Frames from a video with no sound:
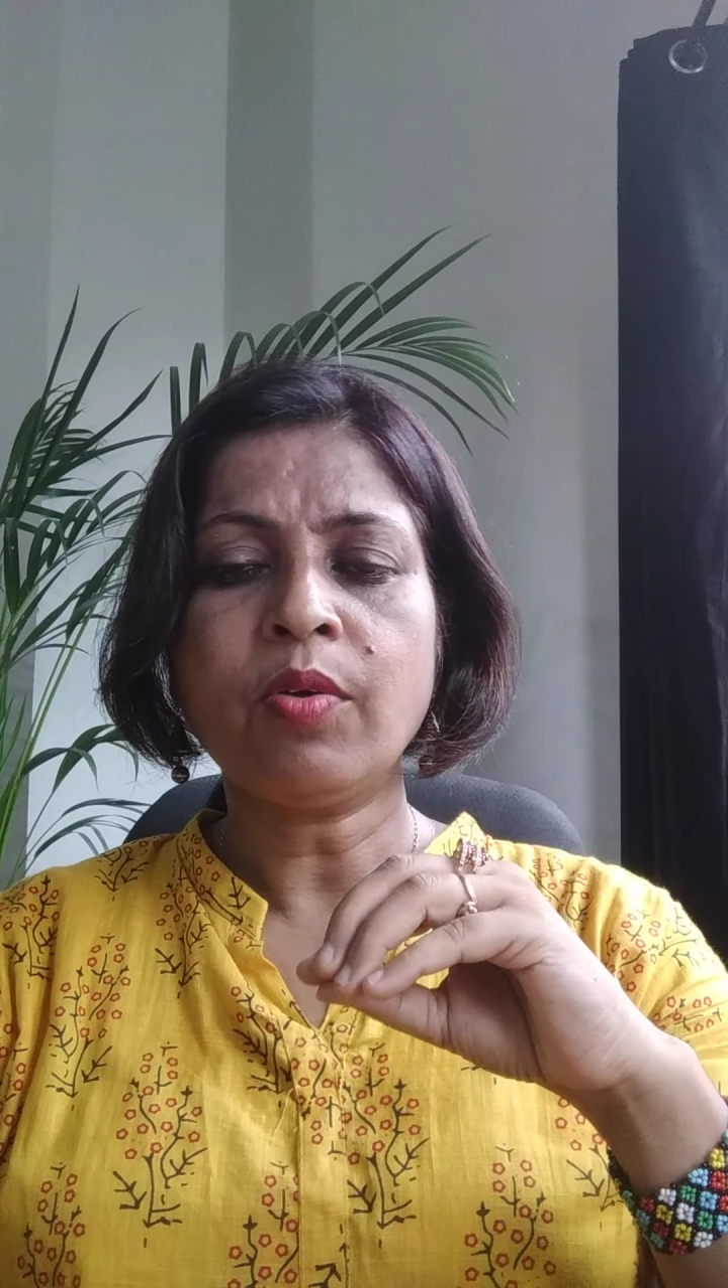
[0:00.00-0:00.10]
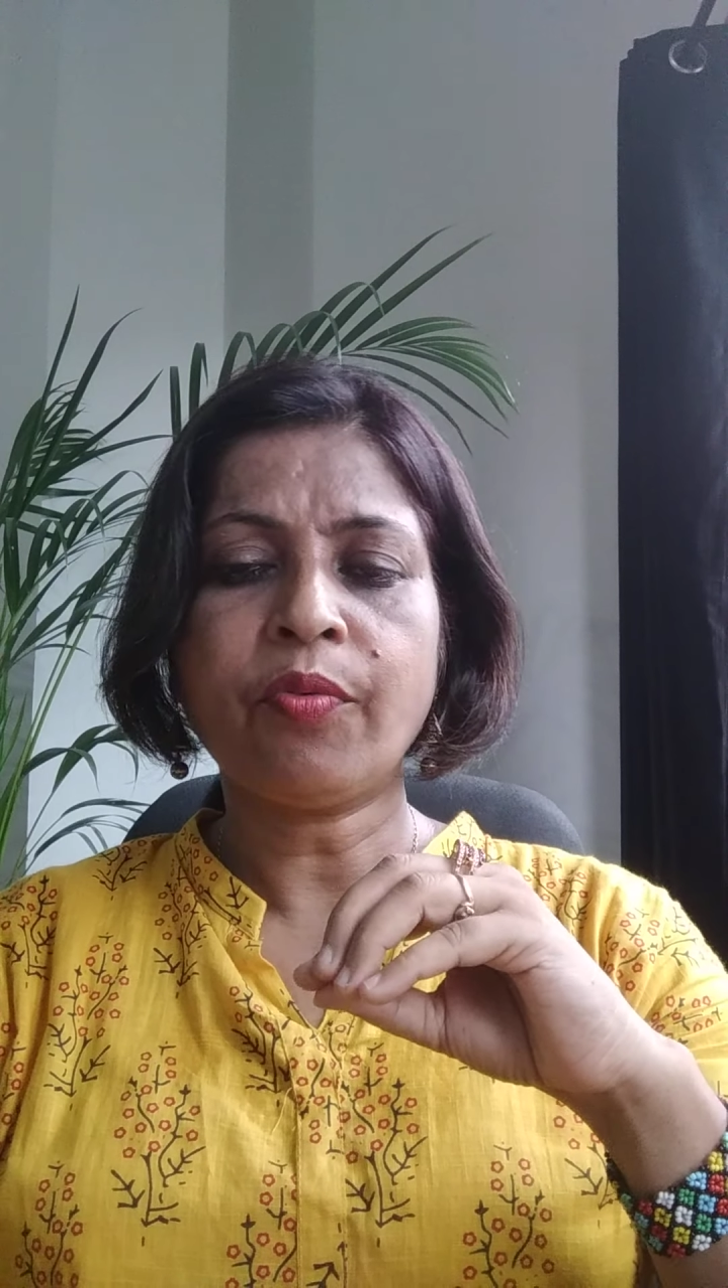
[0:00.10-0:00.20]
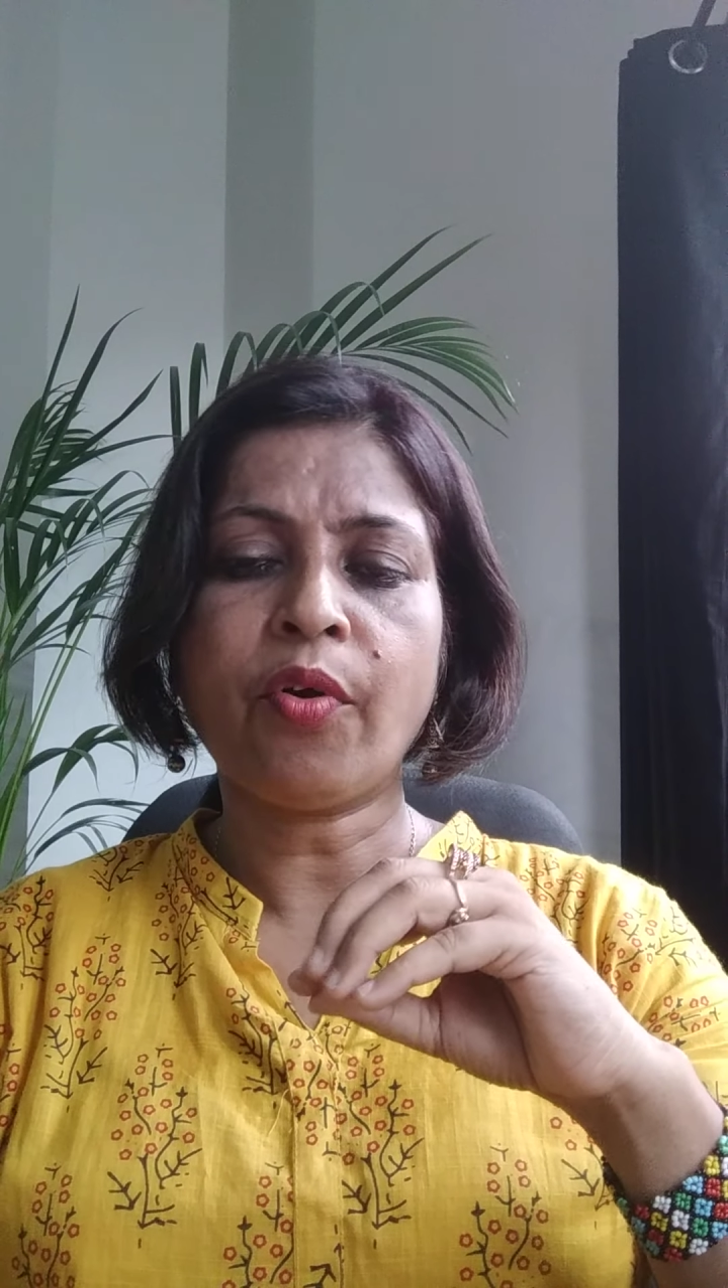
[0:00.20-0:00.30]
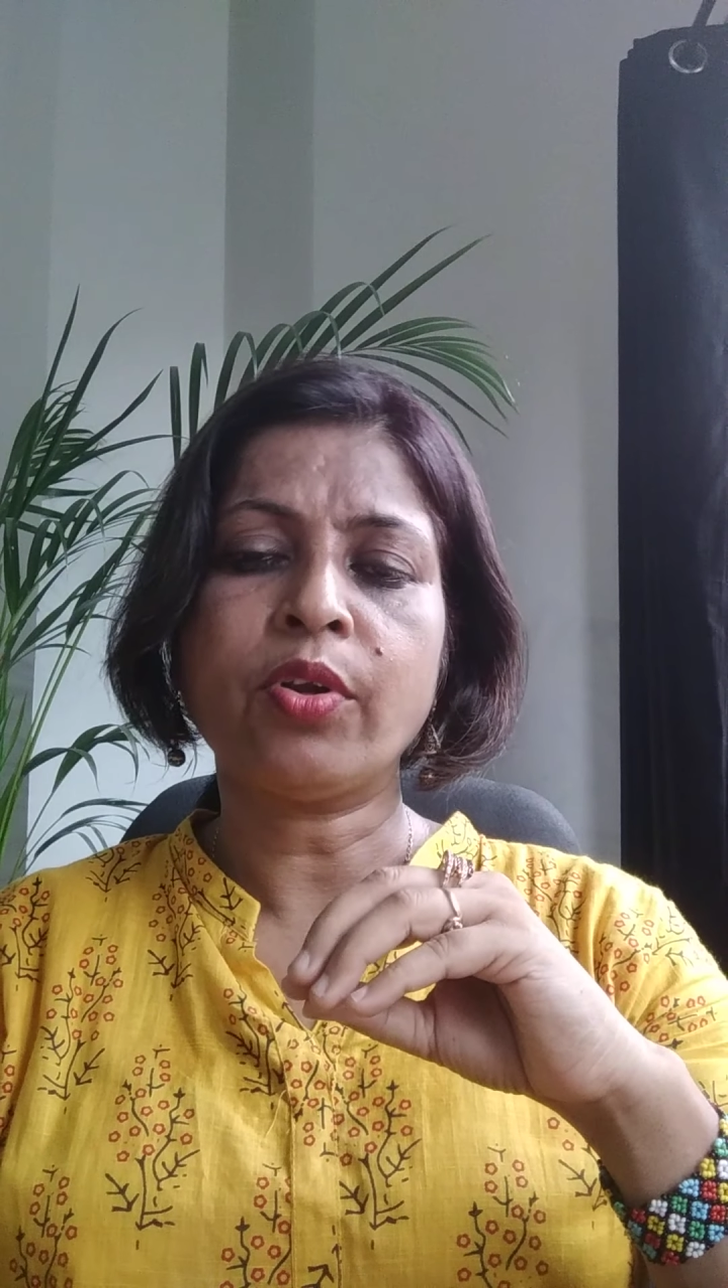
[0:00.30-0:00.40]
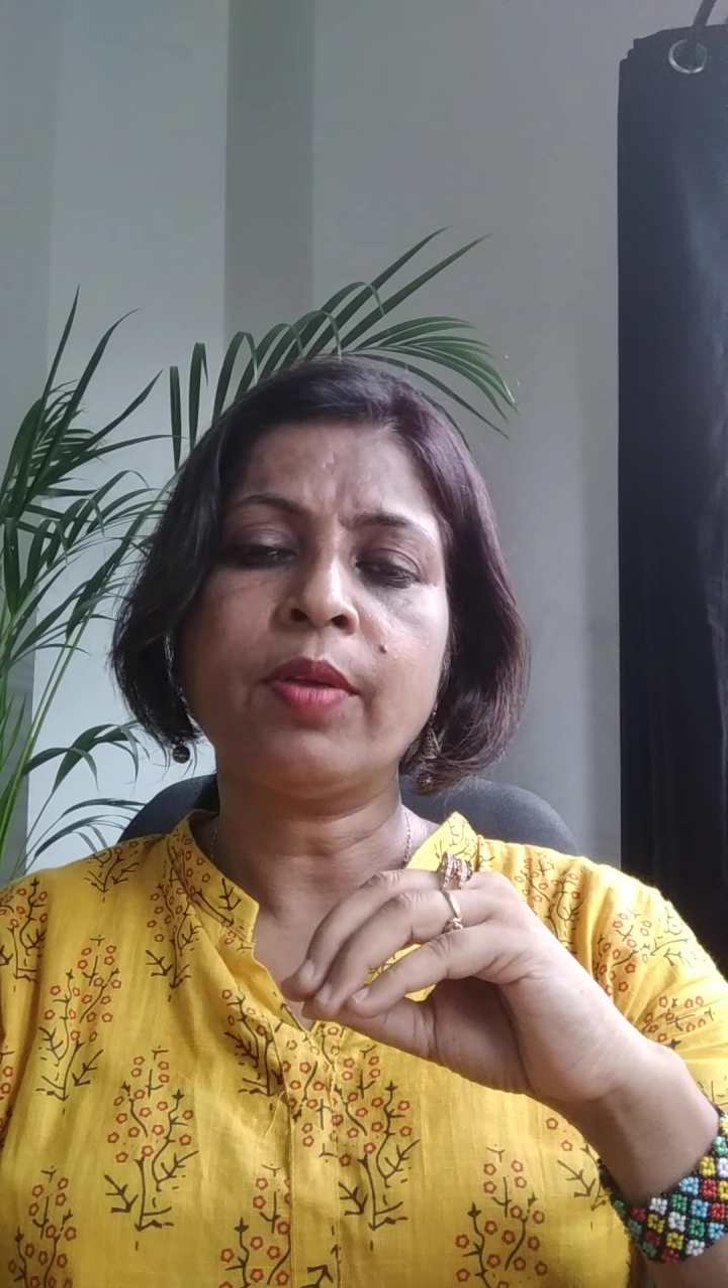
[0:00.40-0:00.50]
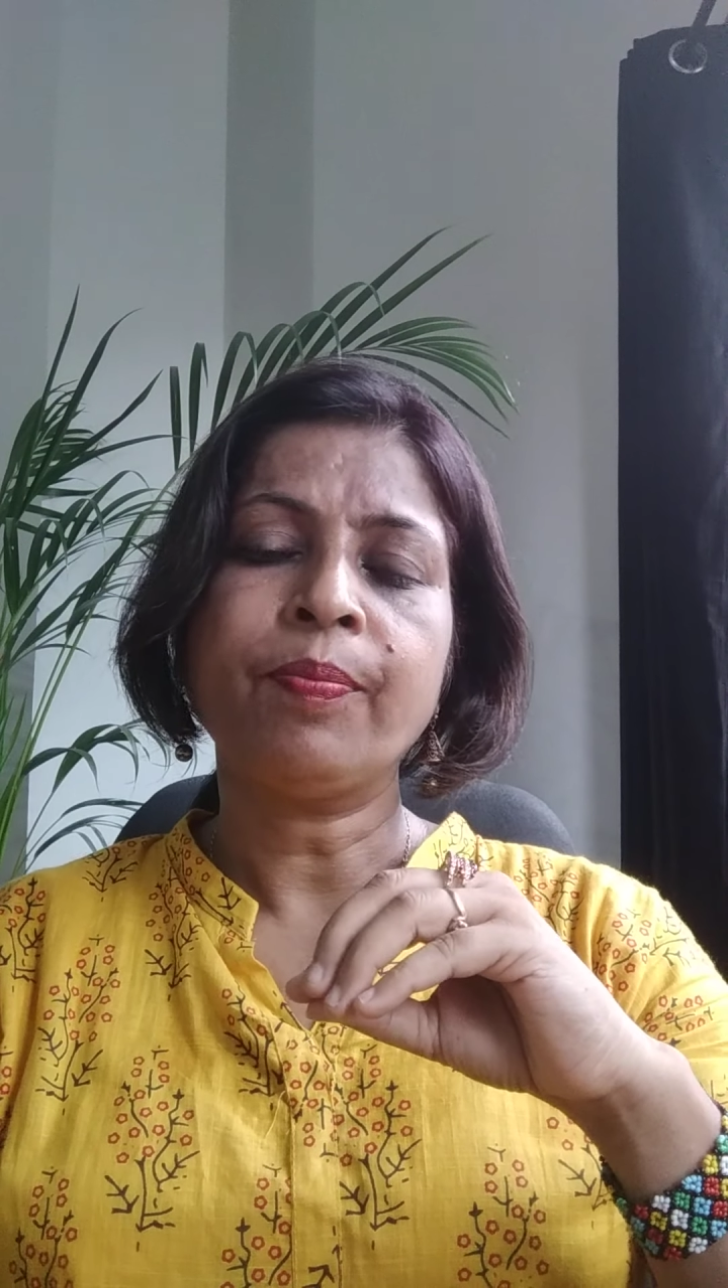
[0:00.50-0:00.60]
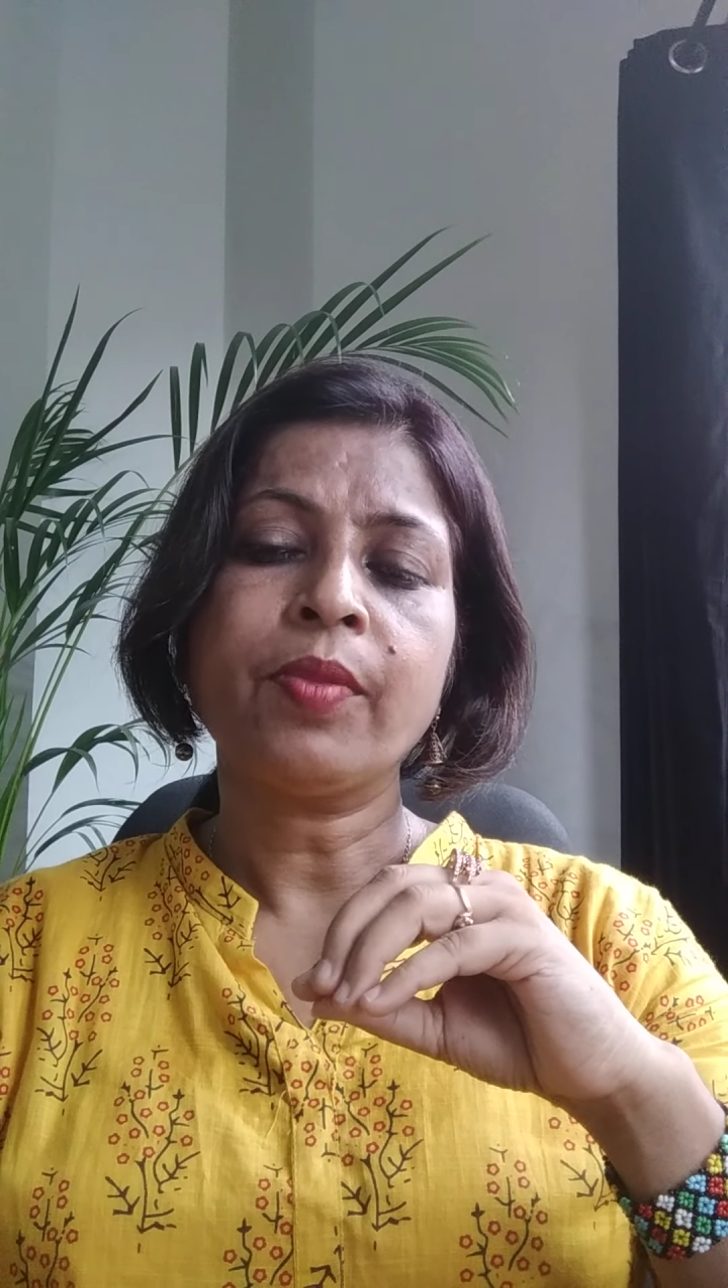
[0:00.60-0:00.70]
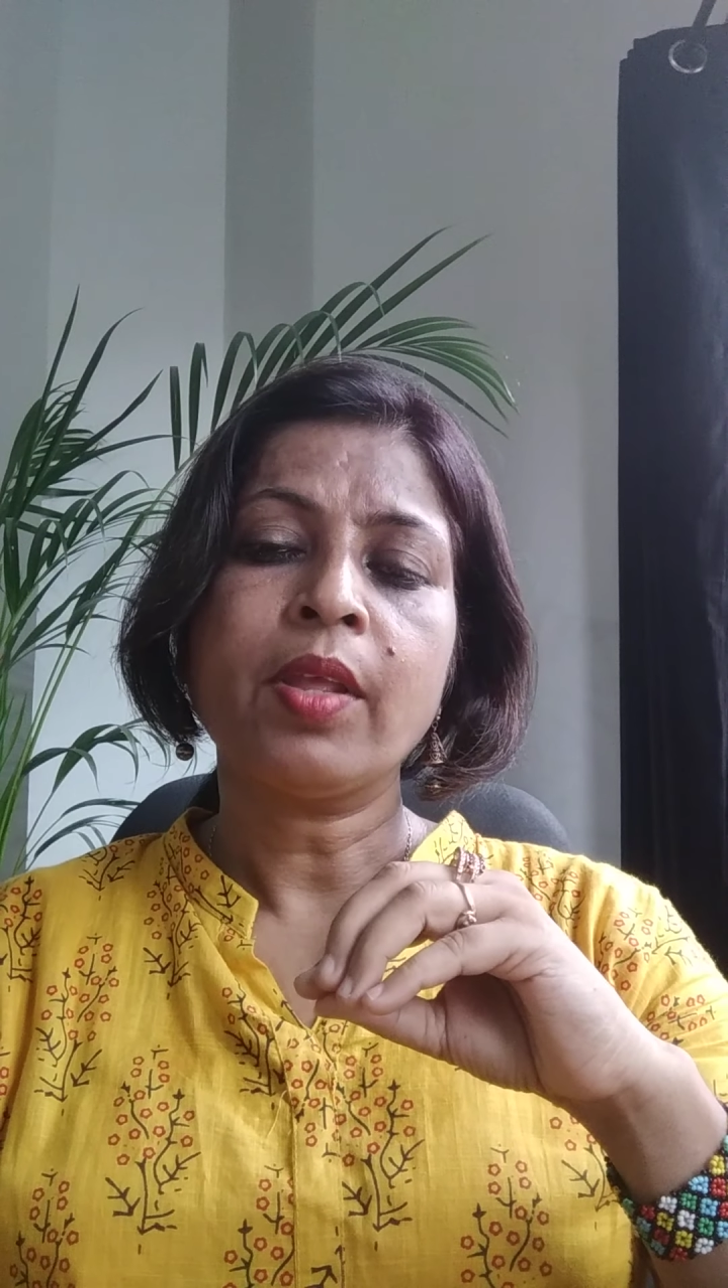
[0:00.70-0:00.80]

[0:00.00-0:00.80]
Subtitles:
fraud.